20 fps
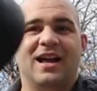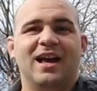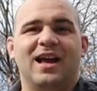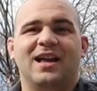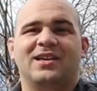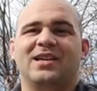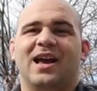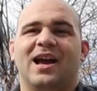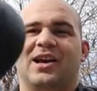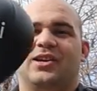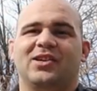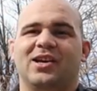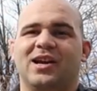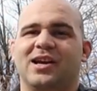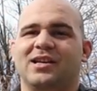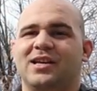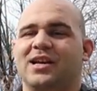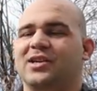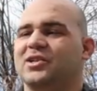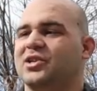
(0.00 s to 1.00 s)
it's actually
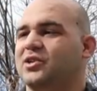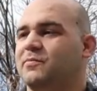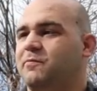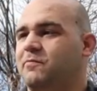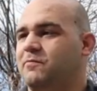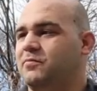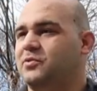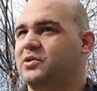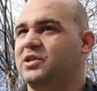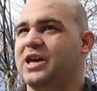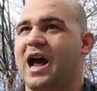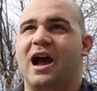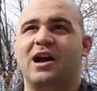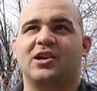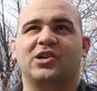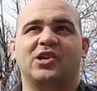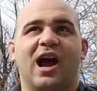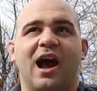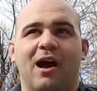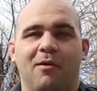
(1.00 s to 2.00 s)
a decent
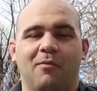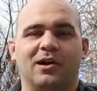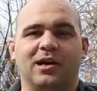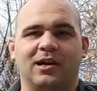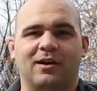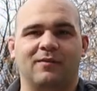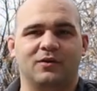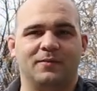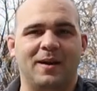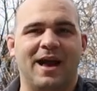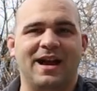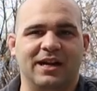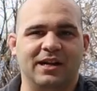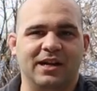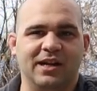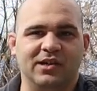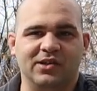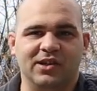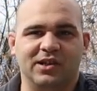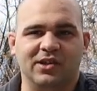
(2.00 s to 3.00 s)
shot when it comes back
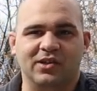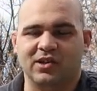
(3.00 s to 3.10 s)
and hits you.